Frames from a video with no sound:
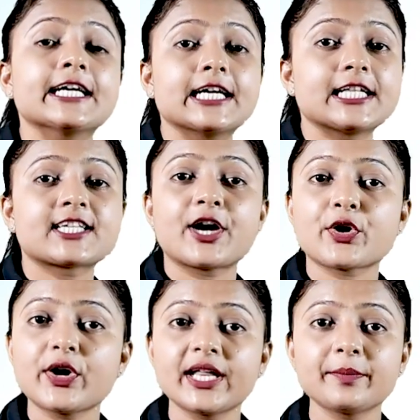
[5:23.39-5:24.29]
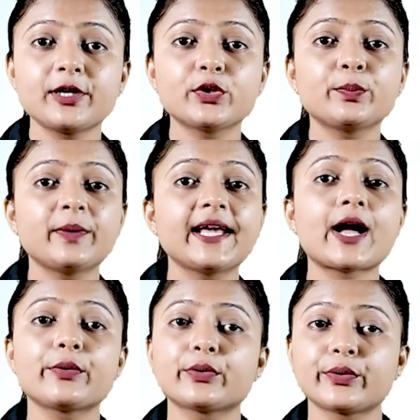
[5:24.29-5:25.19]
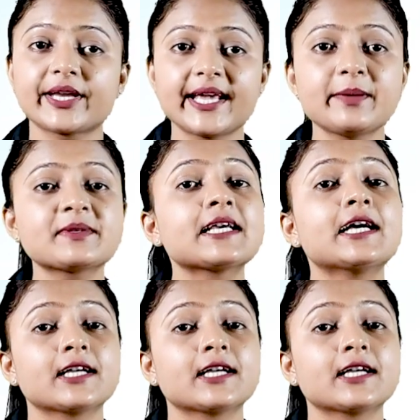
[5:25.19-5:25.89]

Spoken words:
Girls are not able to play outdoor games.